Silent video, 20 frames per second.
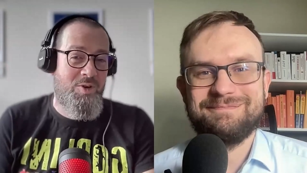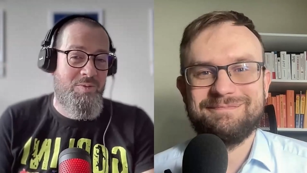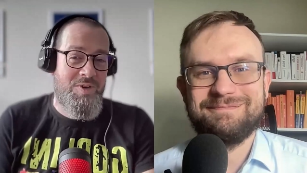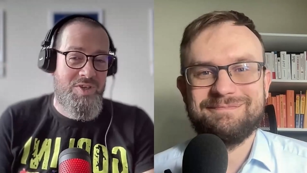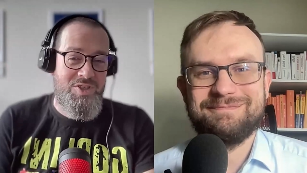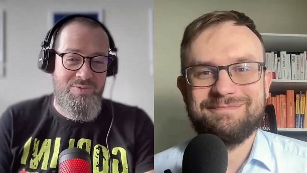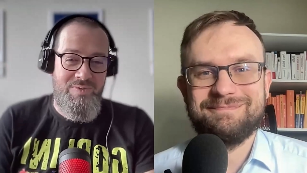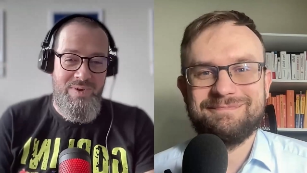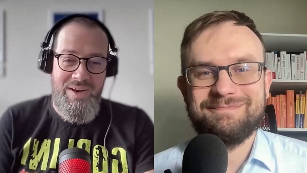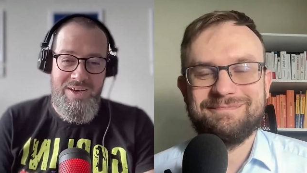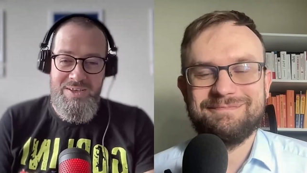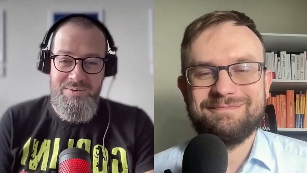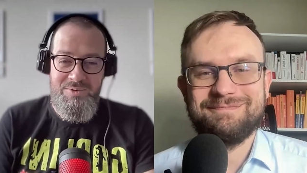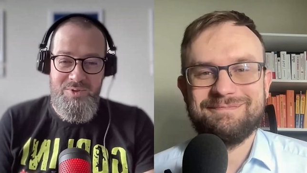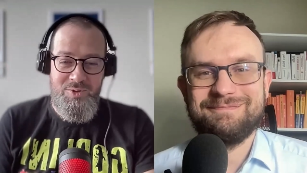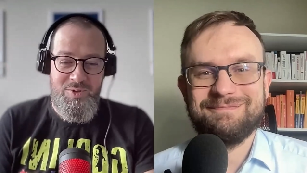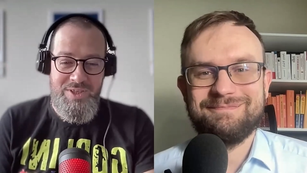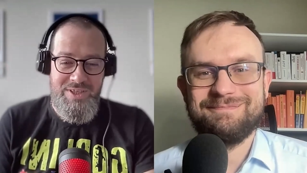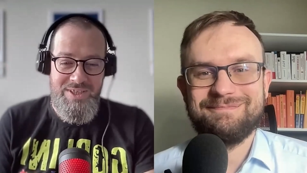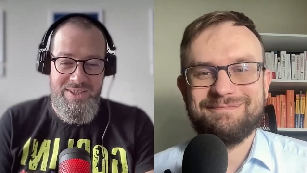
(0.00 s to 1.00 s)
Speaker 1: Tomasz, welcome
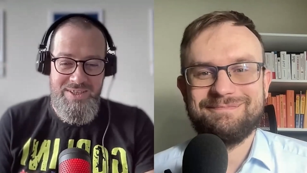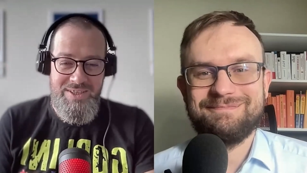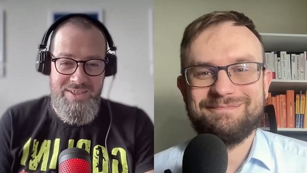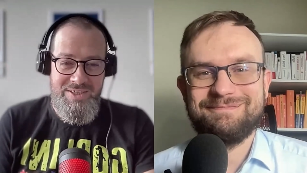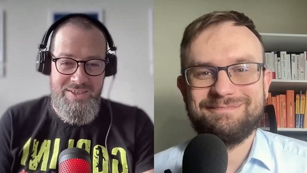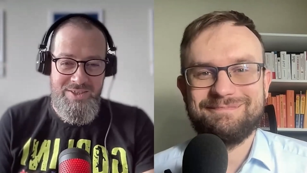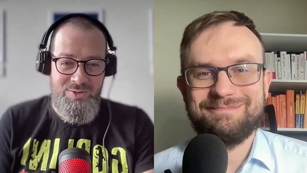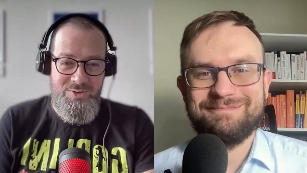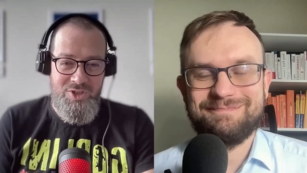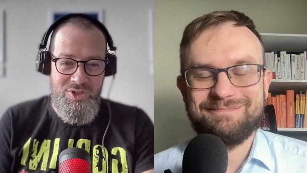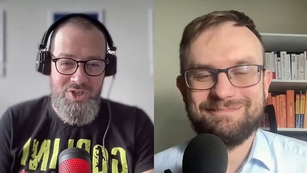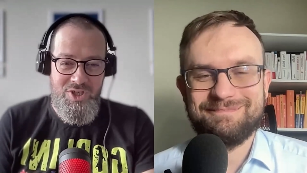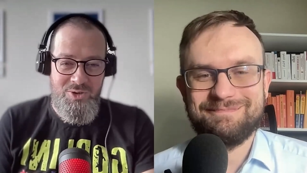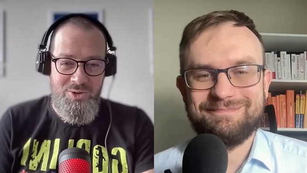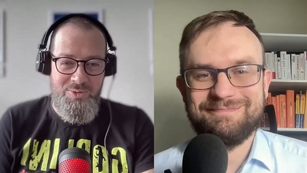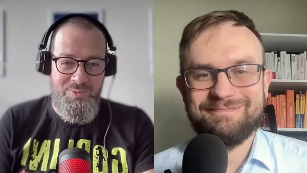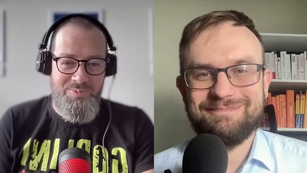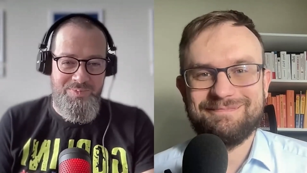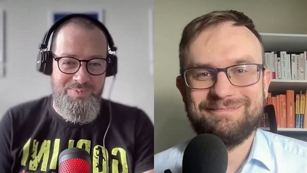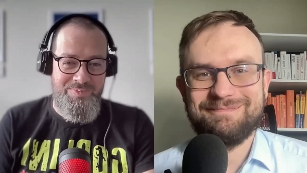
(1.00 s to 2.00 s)
to the to the
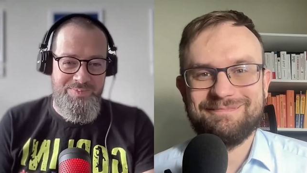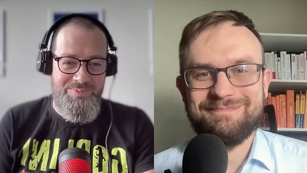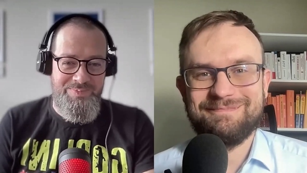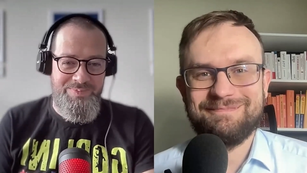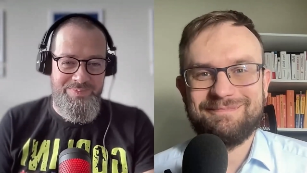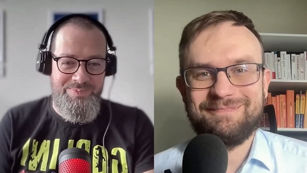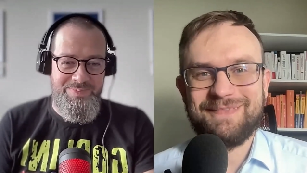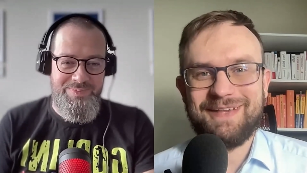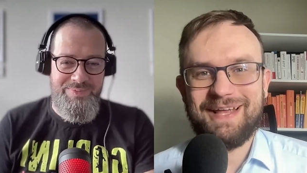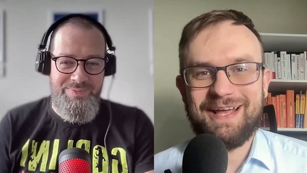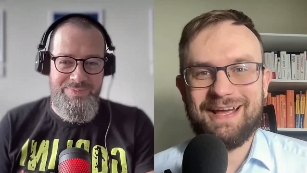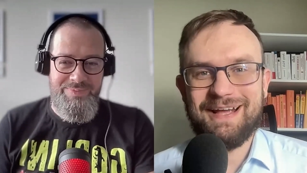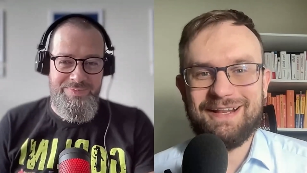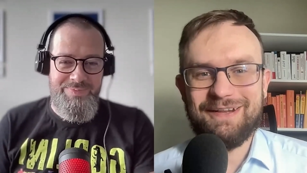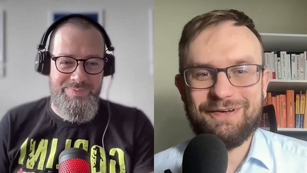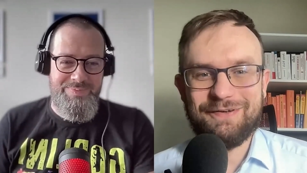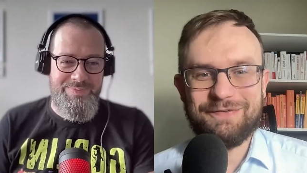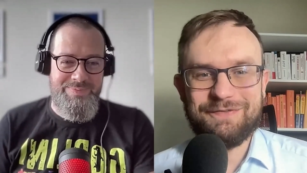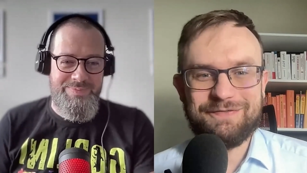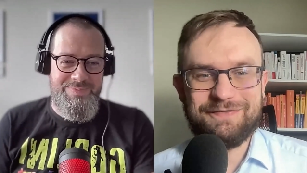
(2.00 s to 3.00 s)
show.
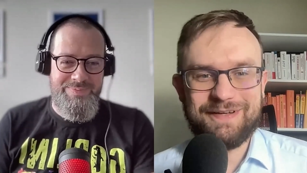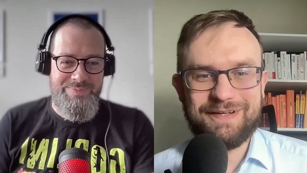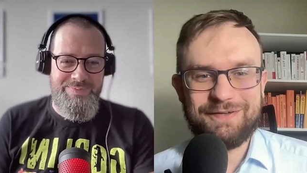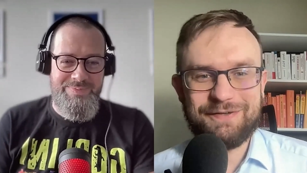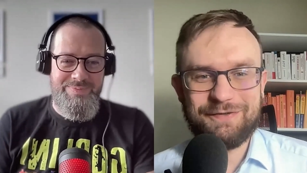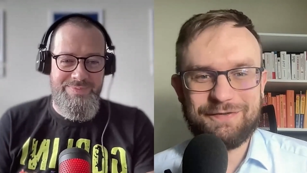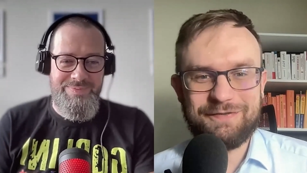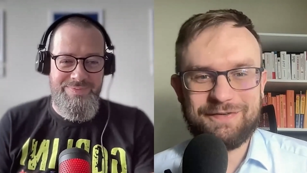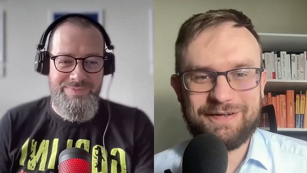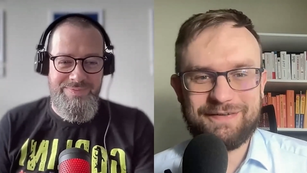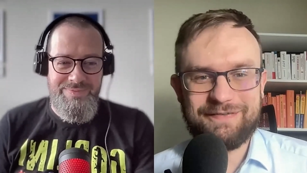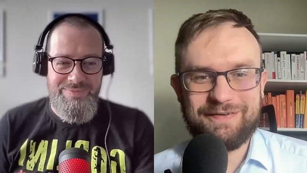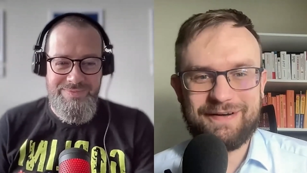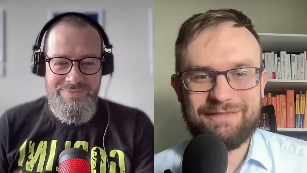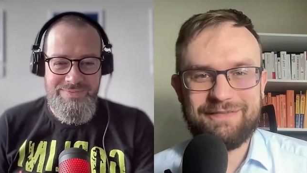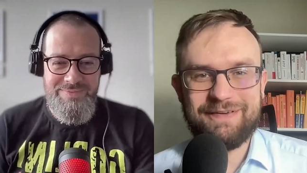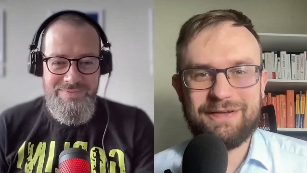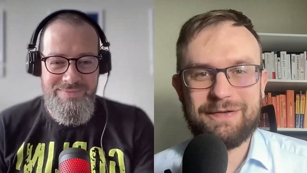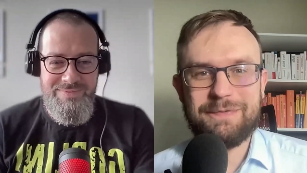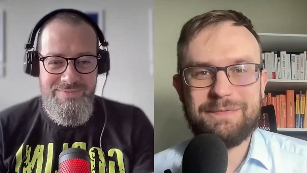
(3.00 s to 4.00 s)
Speaker 2: Hello, thank you for
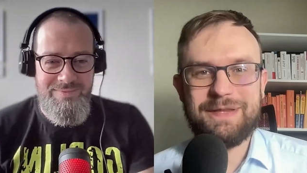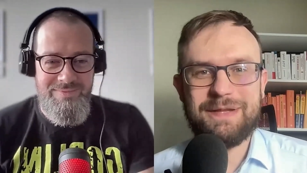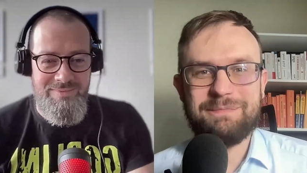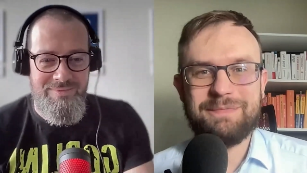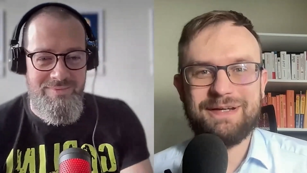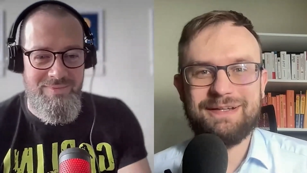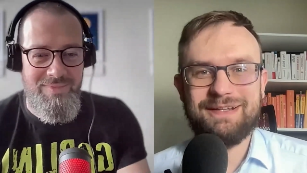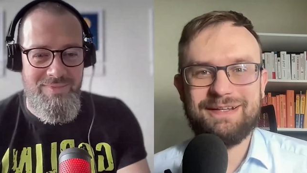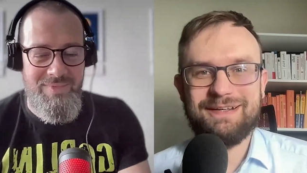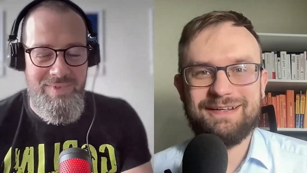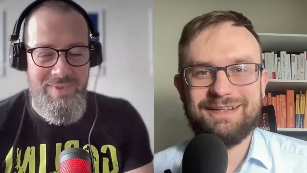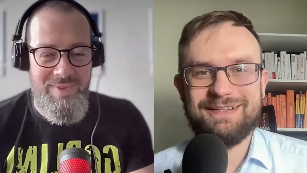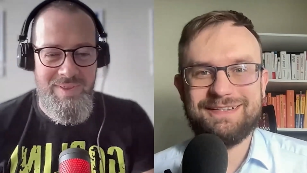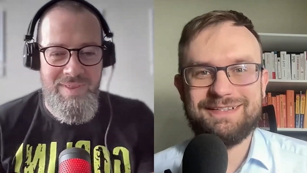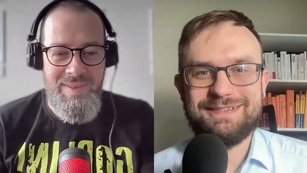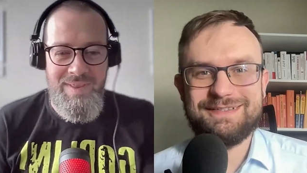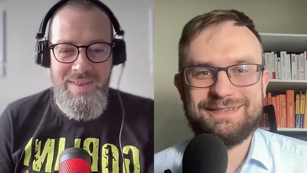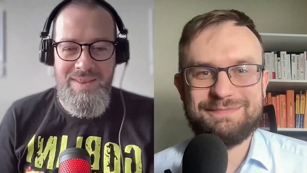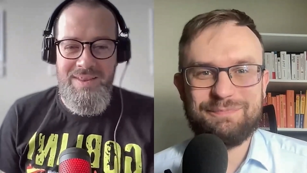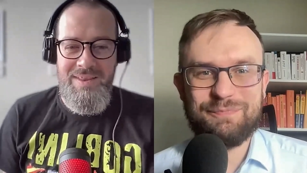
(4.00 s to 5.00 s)
having me Nemanja, and
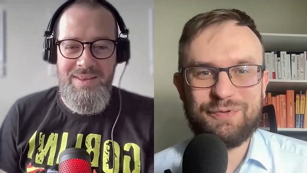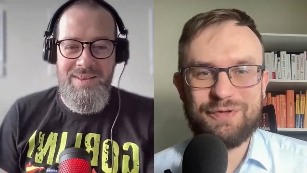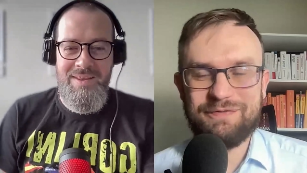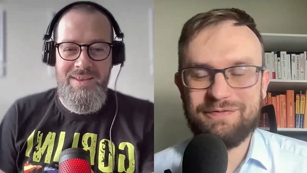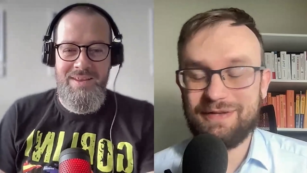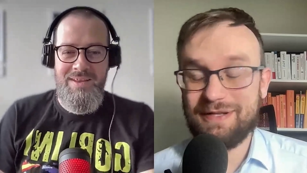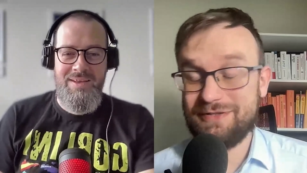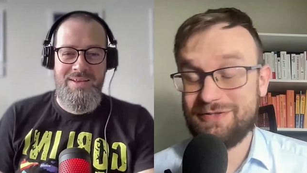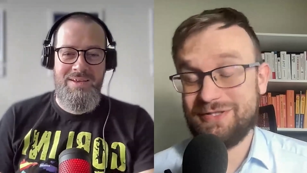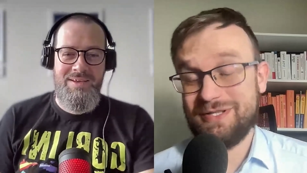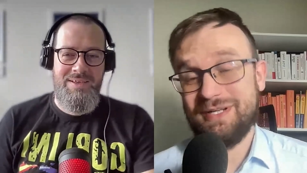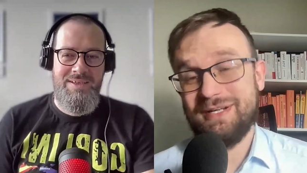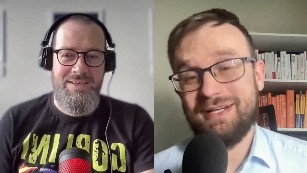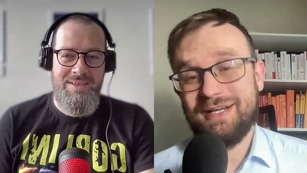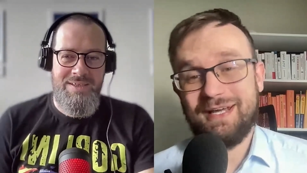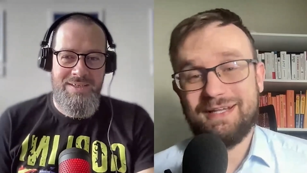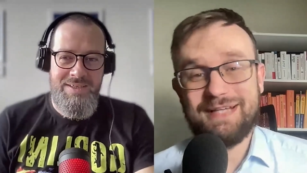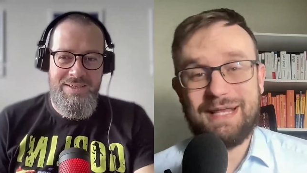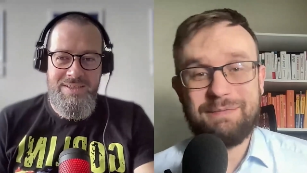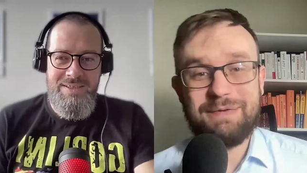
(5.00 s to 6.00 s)
it's privilege.
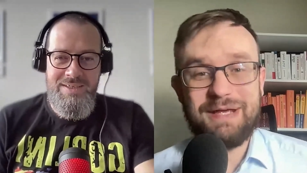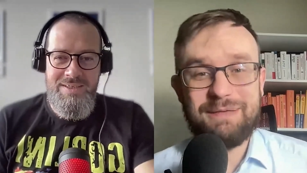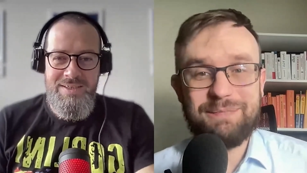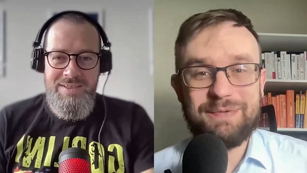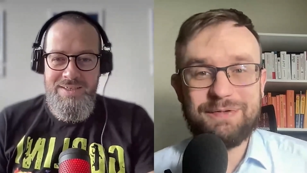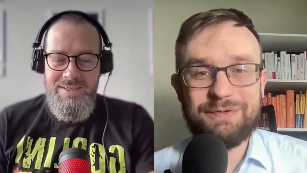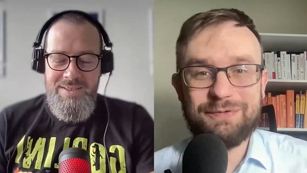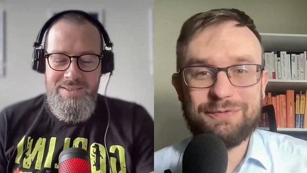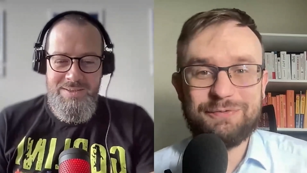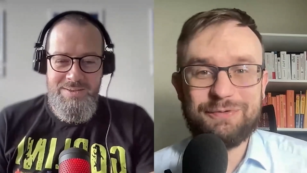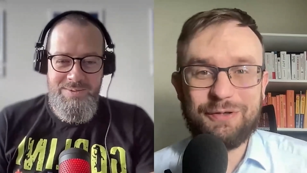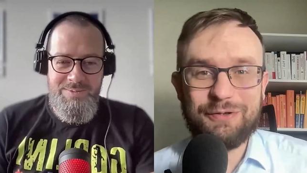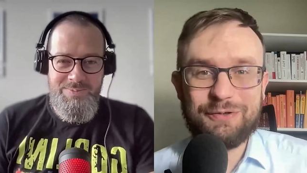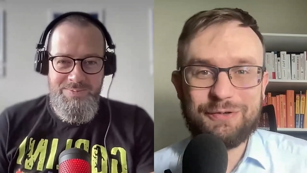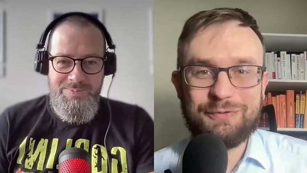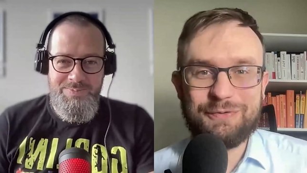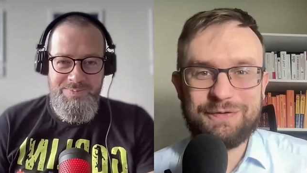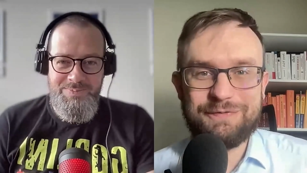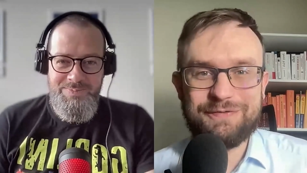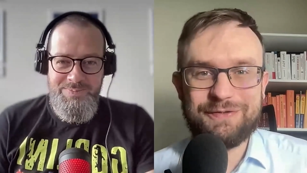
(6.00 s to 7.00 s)
I'm happy to
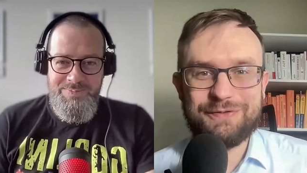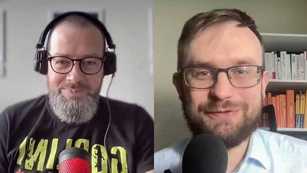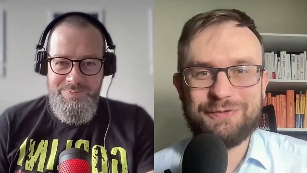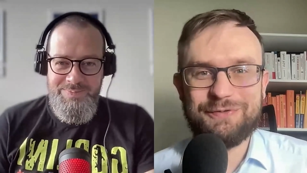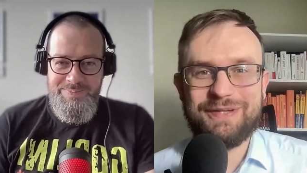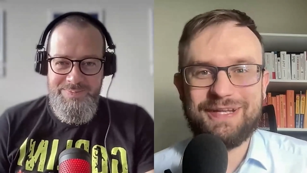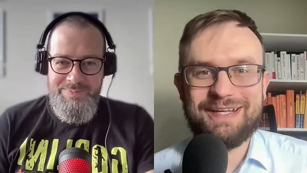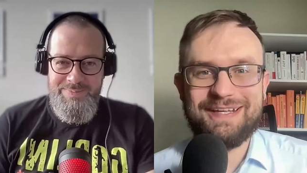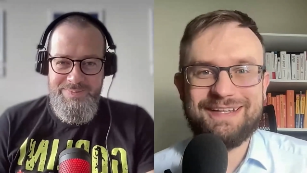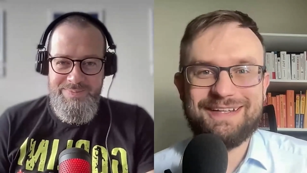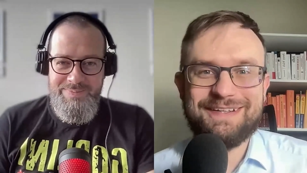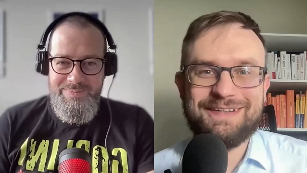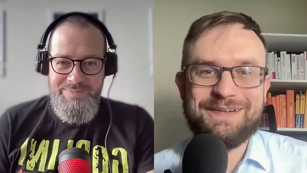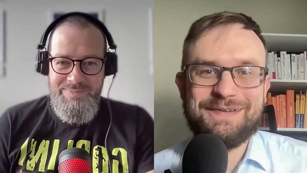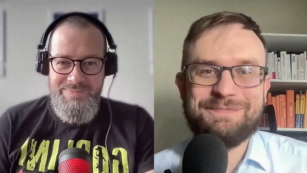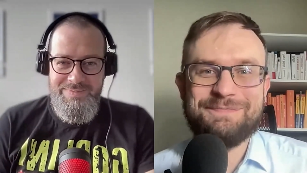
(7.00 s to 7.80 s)
talk with you today.